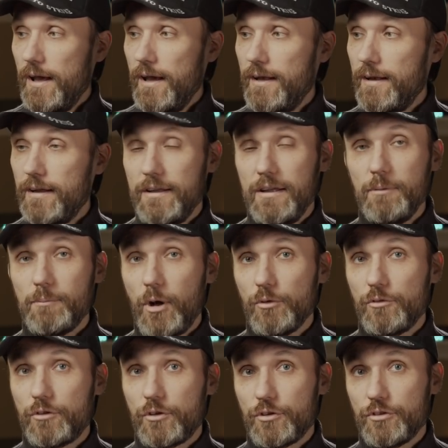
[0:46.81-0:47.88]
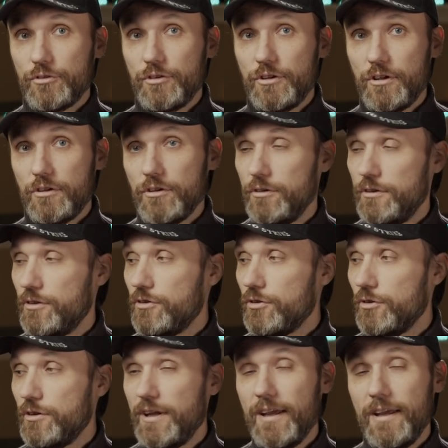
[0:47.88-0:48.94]
and an E-mount version here on the
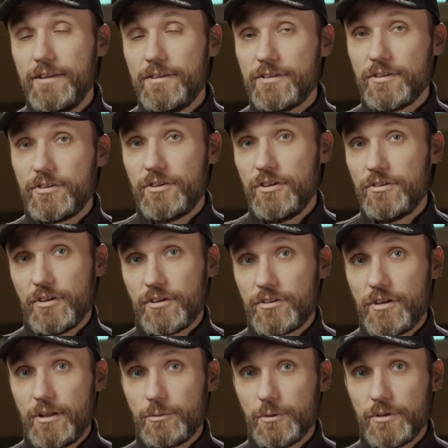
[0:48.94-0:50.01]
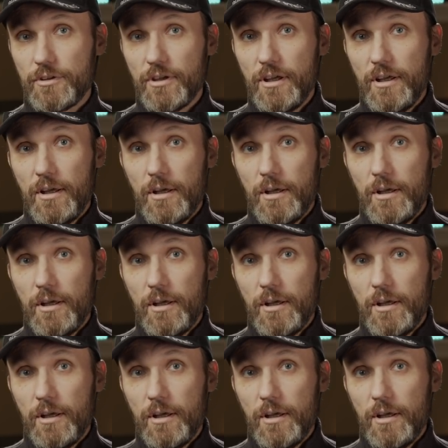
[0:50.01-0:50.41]
Sony a6600.